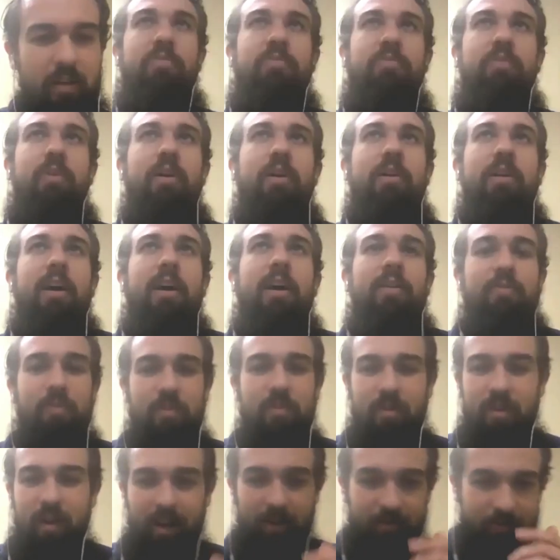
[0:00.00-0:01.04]
fun
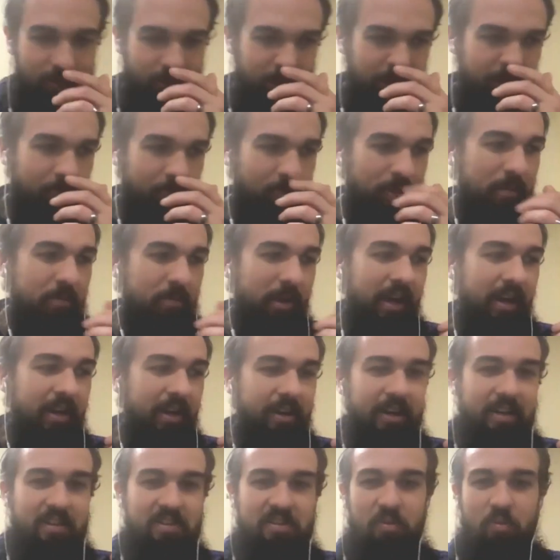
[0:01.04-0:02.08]
after after i beat my head
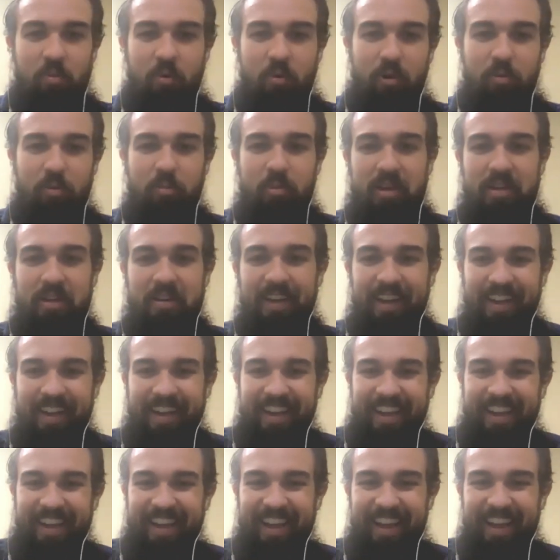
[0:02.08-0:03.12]
against the wall a bit
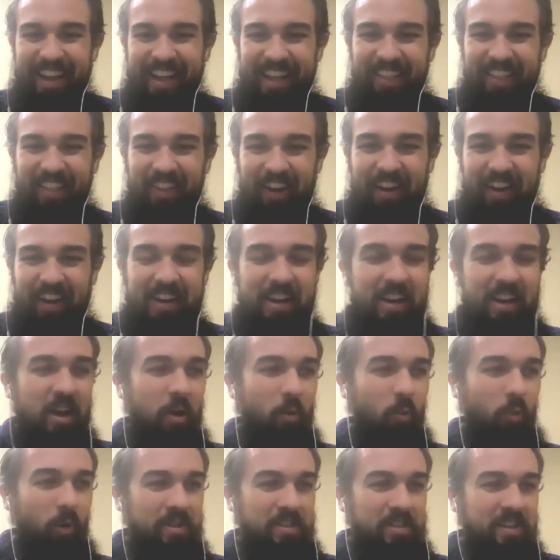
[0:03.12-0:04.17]
mm. like
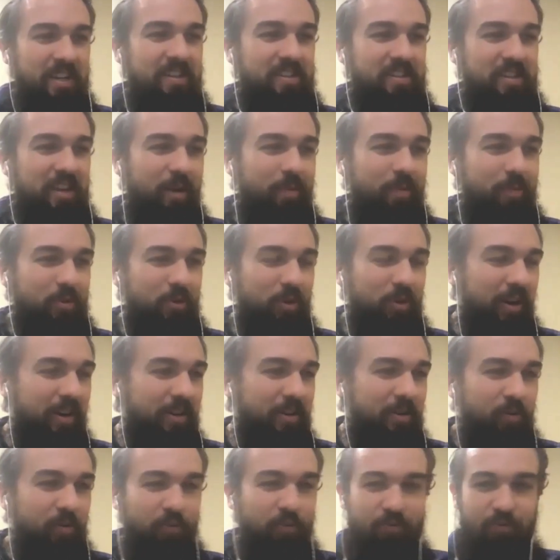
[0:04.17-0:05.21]
once i stopped trying
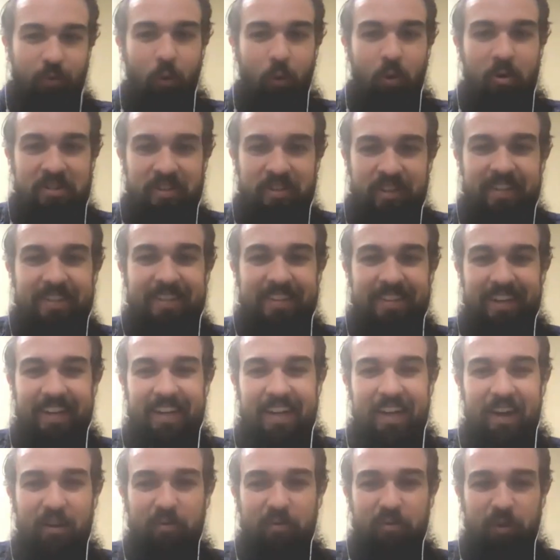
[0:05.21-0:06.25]
to force it it
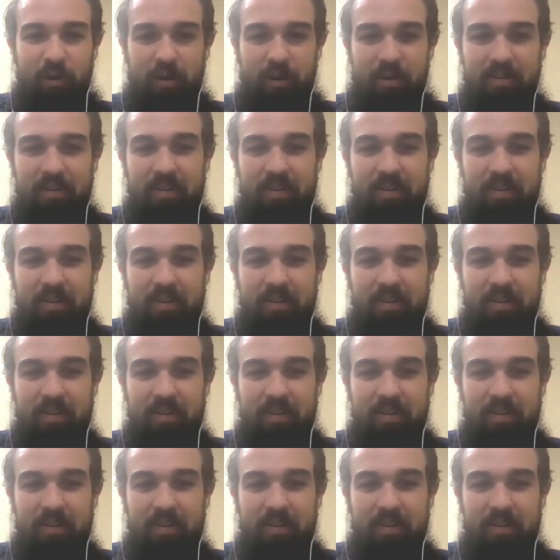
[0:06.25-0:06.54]
got fun